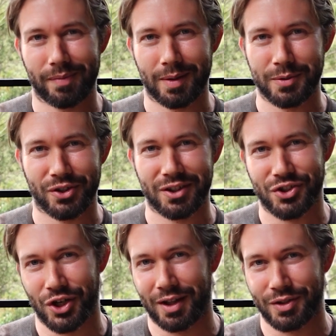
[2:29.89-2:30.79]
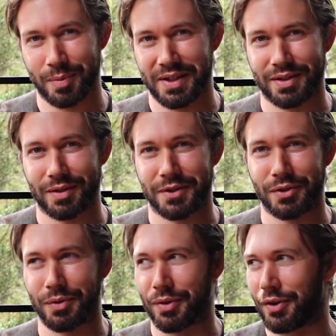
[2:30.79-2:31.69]
I'm just going to challenge myself to
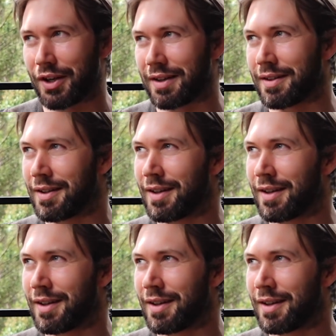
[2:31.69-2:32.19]
do 30